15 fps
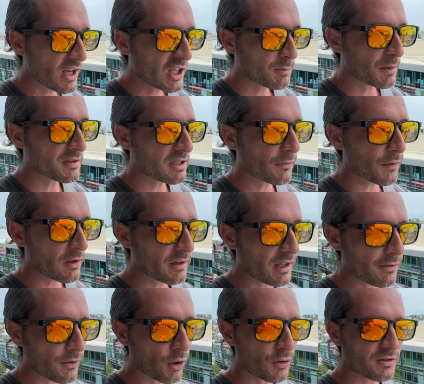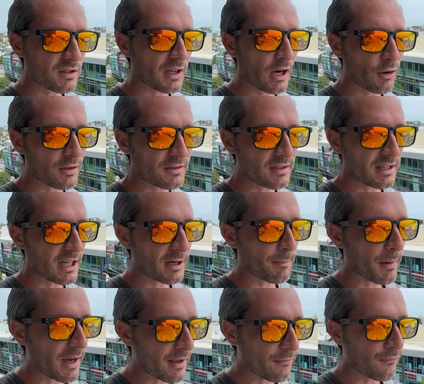specifically those guaranteed
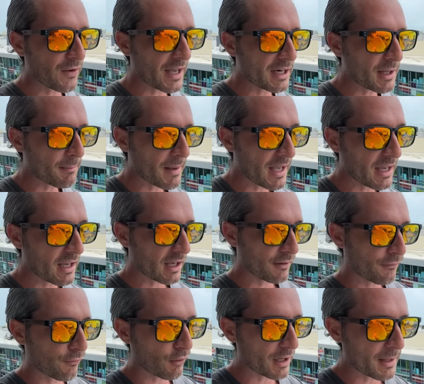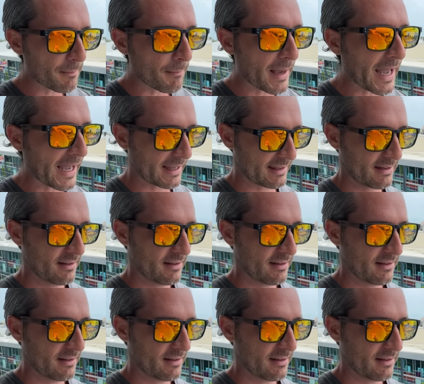by Fannie Mae and Freddie Mac.